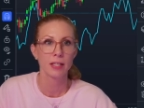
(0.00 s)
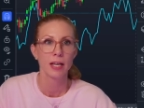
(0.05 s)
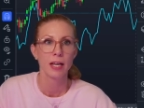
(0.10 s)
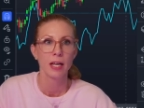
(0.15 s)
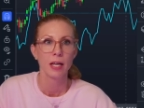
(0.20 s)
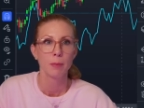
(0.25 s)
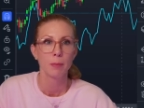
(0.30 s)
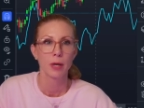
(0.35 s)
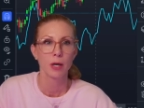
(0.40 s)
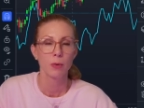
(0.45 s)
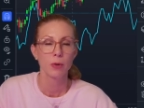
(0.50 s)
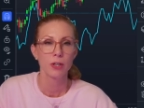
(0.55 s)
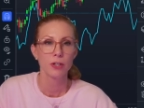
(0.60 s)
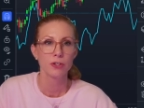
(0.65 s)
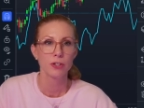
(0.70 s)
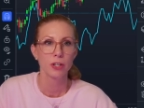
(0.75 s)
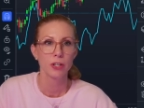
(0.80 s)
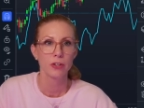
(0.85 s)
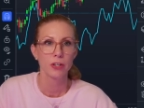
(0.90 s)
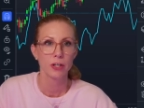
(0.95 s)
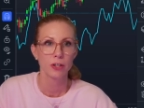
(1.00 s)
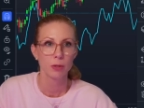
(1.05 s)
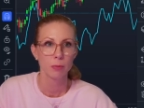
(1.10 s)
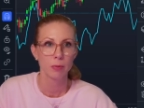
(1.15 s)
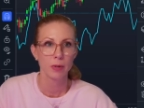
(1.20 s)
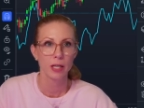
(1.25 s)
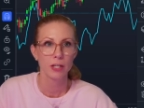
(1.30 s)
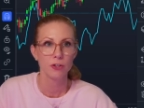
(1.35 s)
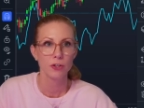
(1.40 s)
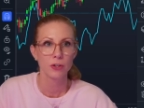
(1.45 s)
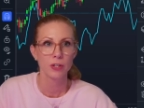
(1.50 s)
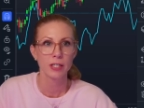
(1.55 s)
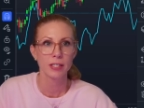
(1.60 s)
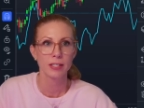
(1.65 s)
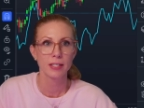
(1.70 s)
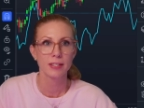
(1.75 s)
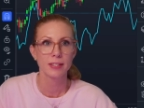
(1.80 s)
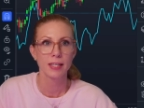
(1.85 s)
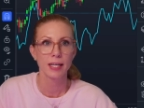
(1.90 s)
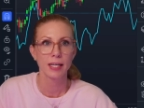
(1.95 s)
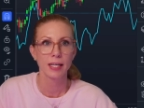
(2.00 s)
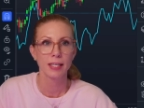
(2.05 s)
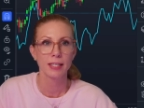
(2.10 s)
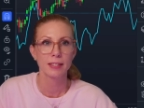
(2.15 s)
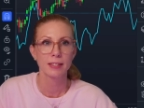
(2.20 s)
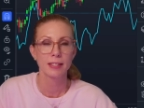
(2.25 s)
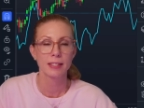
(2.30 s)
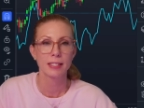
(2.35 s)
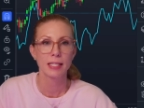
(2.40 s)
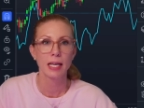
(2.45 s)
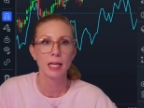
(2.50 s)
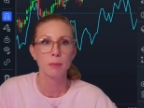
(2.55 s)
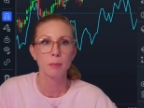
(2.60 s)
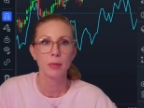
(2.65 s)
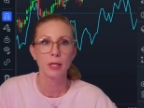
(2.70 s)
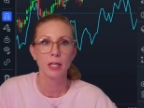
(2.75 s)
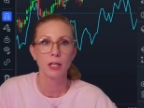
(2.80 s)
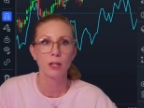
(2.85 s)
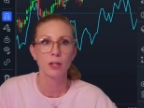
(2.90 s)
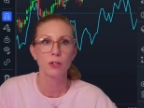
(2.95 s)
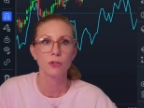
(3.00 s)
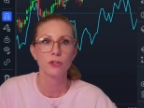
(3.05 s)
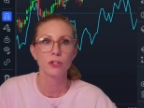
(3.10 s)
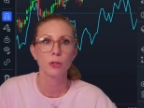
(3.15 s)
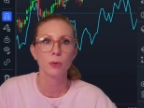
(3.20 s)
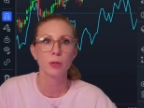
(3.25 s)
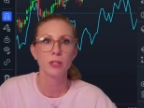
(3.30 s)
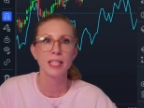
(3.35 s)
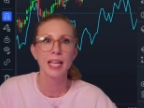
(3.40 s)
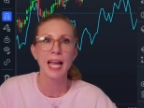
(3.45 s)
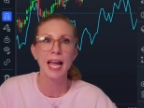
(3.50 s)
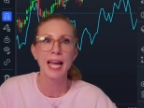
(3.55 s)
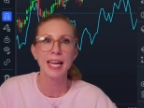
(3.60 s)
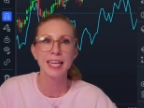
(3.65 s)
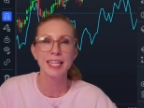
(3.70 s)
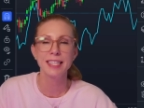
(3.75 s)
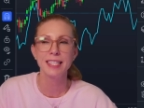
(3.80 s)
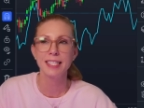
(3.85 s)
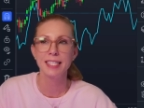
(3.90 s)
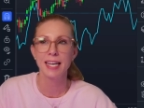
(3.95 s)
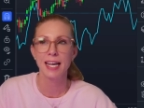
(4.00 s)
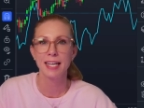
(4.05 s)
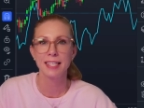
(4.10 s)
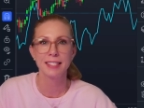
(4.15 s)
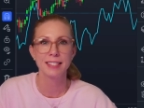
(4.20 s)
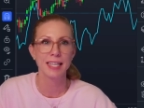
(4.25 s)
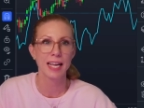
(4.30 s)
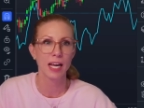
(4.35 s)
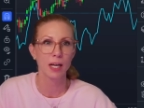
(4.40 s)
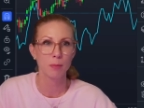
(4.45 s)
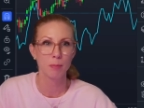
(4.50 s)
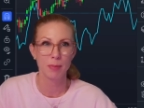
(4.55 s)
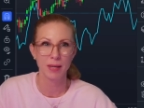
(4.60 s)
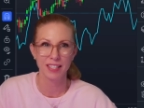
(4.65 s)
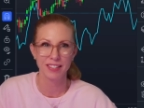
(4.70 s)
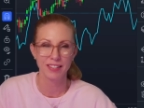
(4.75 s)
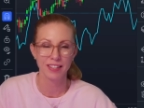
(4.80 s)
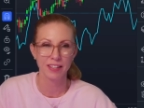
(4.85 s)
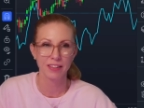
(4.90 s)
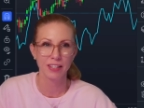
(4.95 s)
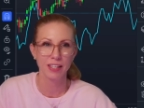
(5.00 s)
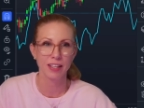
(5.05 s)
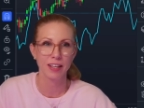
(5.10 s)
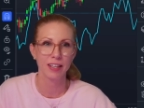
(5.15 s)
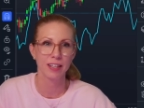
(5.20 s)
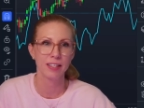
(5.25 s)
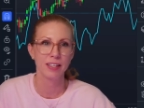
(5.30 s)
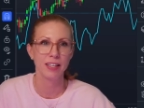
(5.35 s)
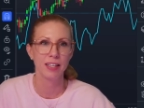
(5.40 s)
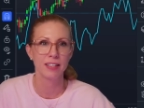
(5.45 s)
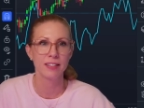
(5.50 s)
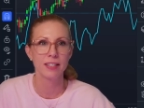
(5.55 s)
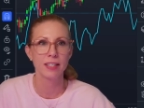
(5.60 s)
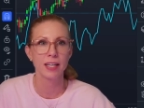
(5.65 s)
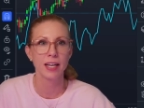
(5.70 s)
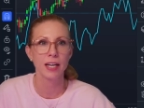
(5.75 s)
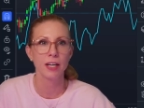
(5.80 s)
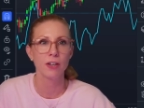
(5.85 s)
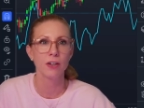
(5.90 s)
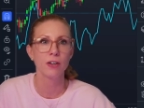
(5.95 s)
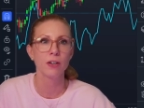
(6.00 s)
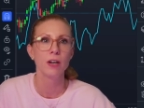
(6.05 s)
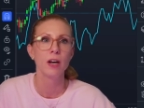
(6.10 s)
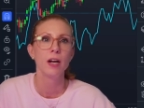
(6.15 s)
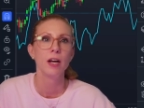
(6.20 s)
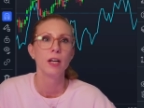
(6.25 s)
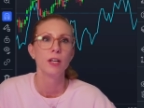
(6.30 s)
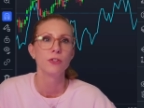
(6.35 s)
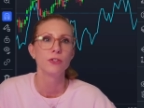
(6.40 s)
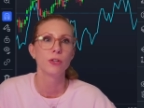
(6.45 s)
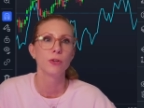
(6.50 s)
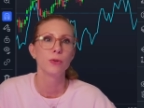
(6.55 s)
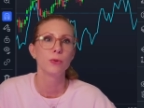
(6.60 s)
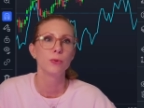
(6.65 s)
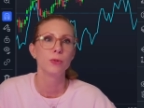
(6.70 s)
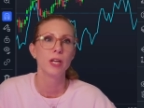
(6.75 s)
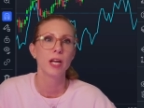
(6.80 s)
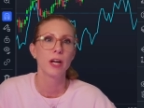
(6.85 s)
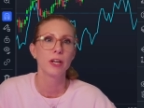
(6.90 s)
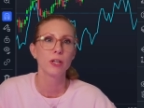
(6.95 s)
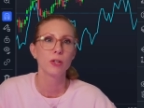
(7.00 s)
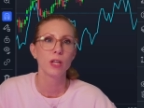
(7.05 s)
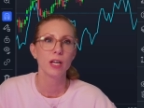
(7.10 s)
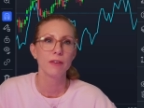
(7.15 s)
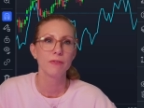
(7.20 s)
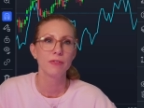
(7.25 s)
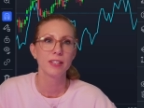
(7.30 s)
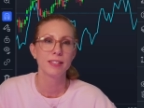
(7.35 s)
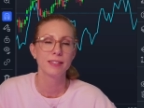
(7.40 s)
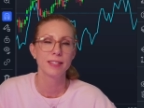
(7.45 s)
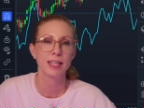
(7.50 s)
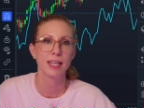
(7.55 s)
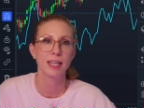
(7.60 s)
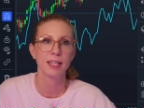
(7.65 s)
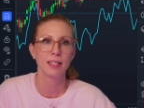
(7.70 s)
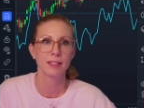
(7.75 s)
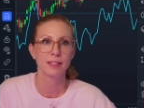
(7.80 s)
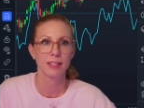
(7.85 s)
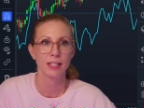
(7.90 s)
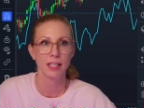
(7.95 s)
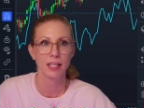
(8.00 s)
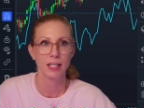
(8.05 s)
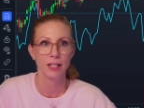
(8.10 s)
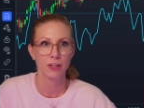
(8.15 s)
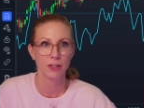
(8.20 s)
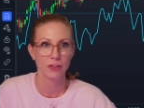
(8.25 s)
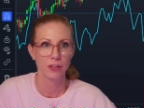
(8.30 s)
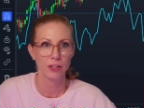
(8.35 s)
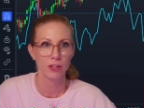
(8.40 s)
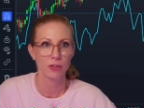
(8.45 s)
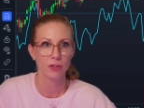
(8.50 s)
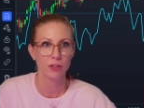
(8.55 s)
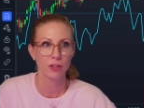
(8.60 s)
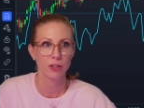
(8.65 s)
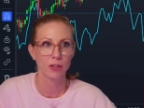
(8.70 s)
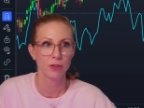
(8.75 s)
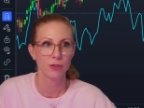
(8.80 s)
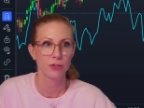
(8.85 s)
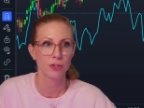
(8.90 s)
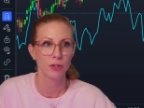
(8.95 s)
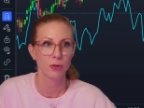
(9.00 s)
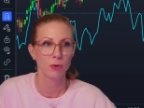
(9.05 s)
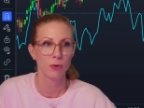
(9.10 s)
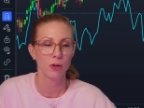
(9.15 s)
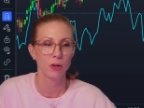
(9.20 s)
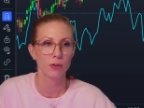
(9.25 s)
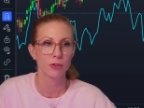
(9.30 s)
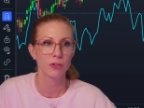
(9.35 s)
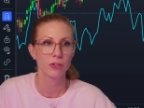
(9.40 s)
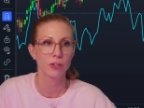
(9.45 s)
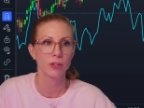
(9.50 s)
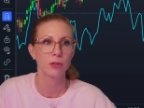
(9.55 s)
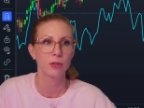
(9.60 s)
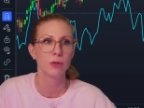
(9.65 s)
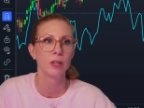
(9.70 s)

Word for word: But I want to show you the other place you can get to settings is up here. So it's added the NASDAQ basically like an indicator. So now you'll have the settings here that you can go to also.